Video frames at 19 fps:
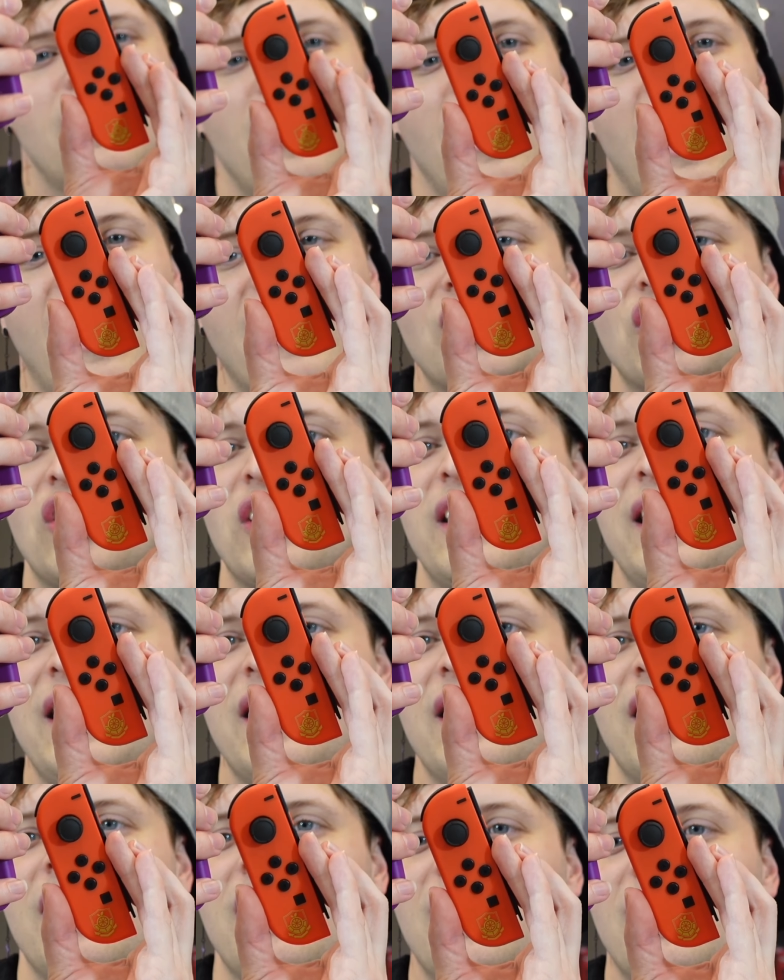
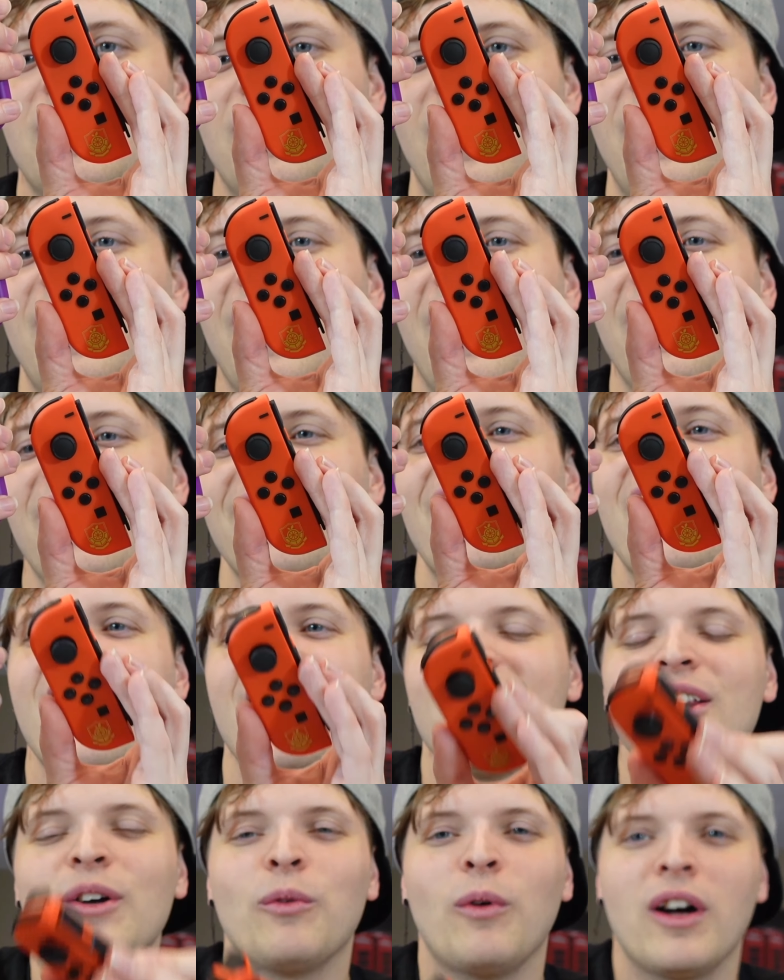actually,
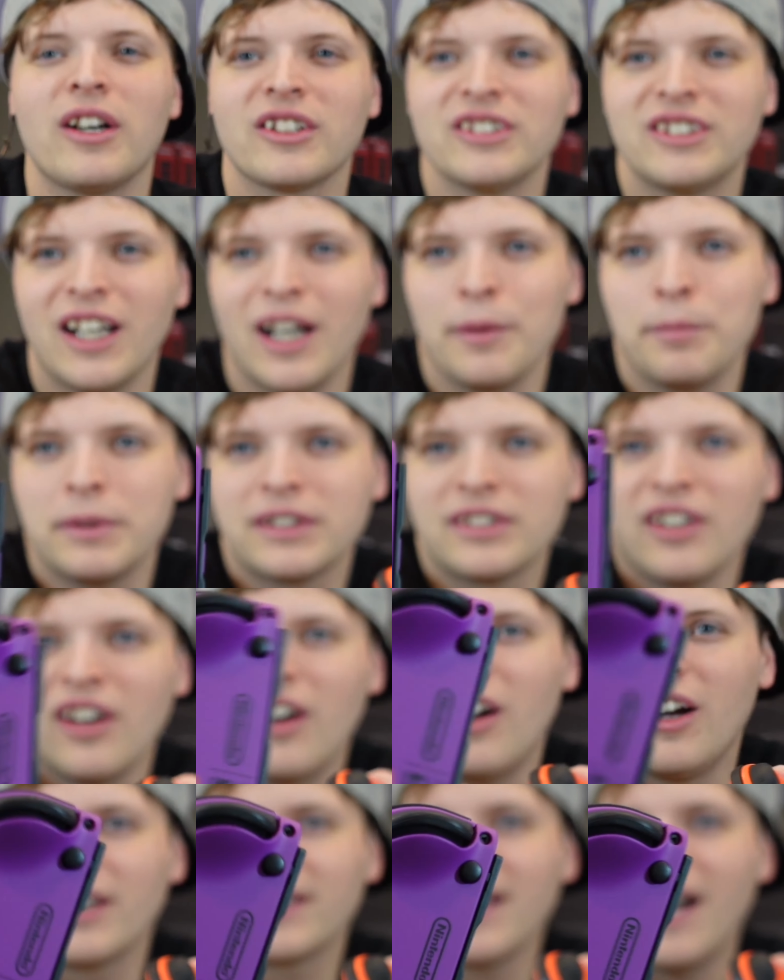the water type is not
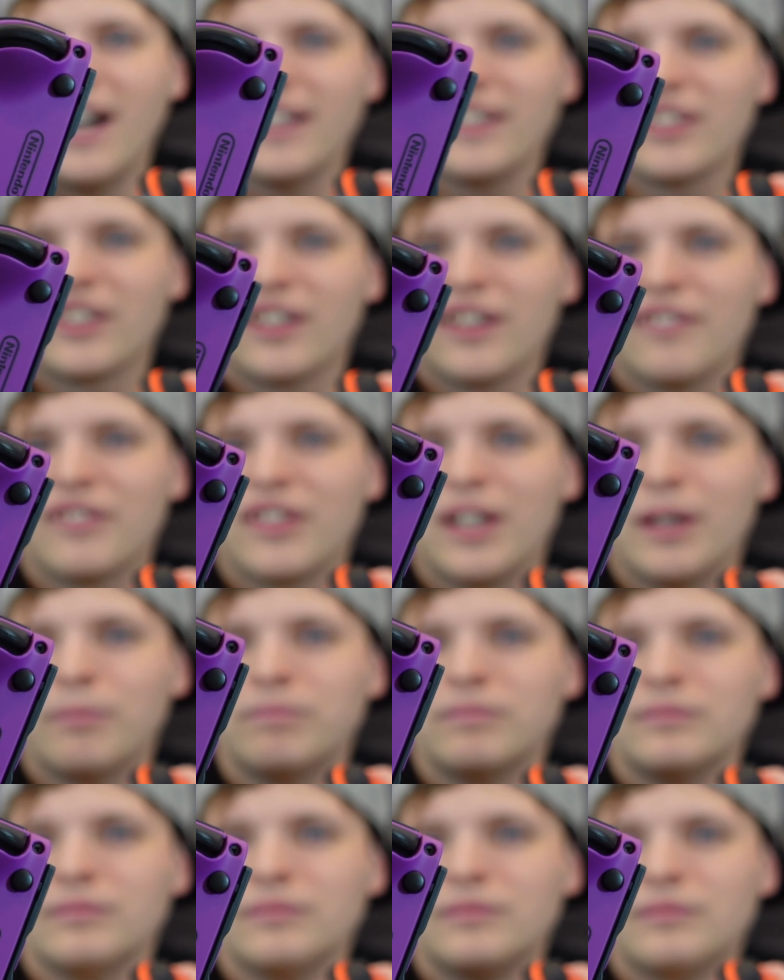on either of them.
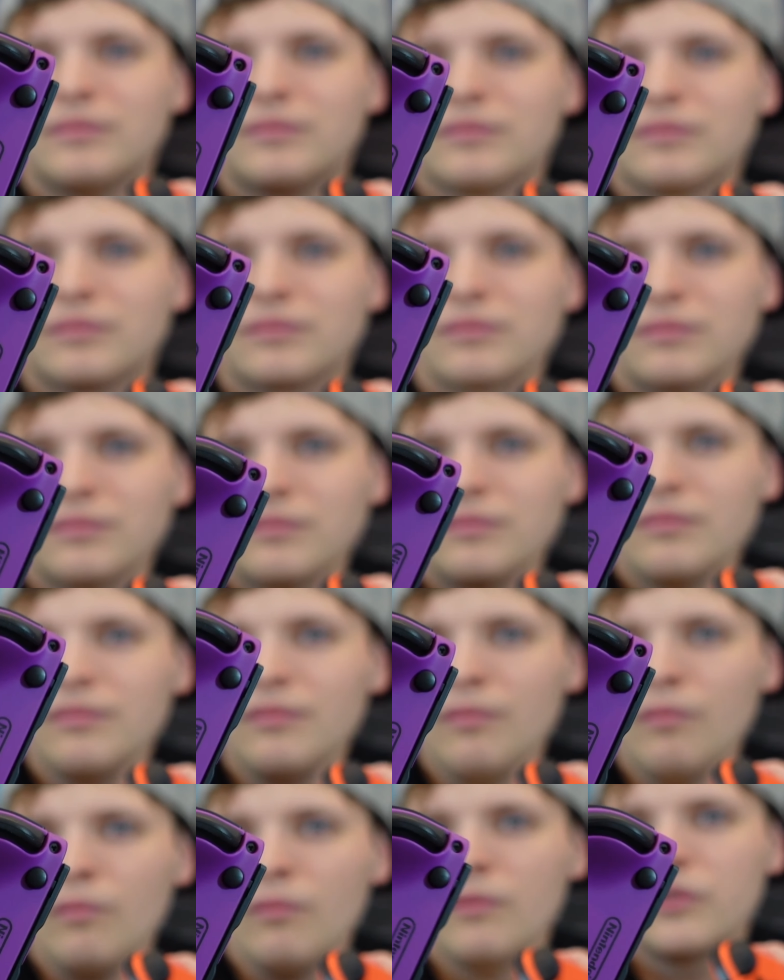
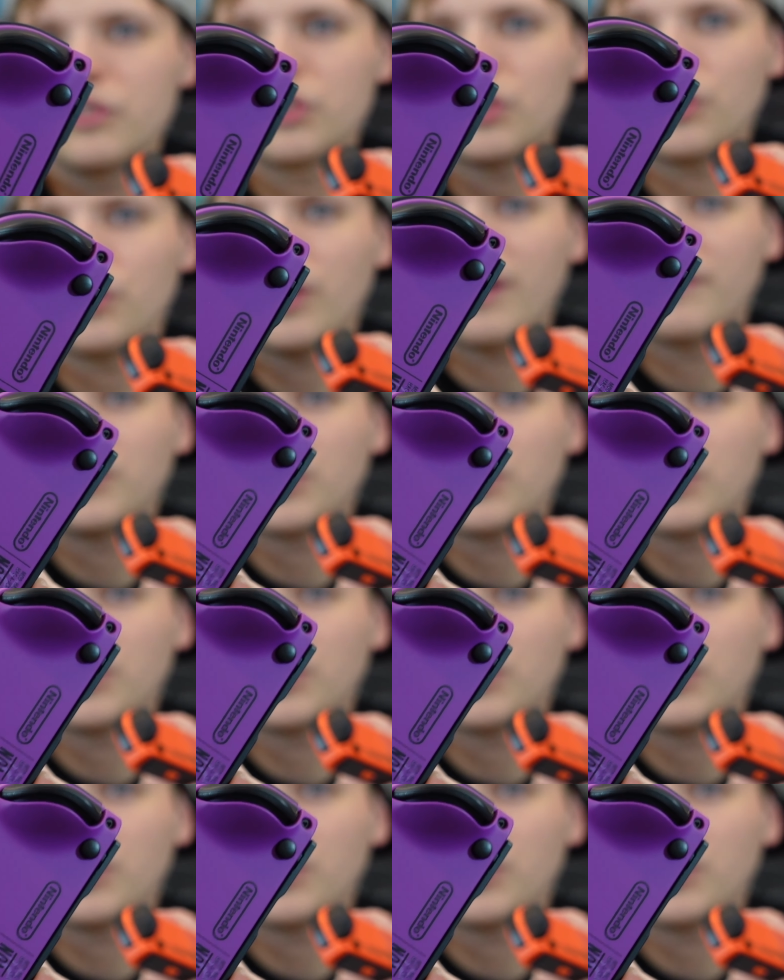So you have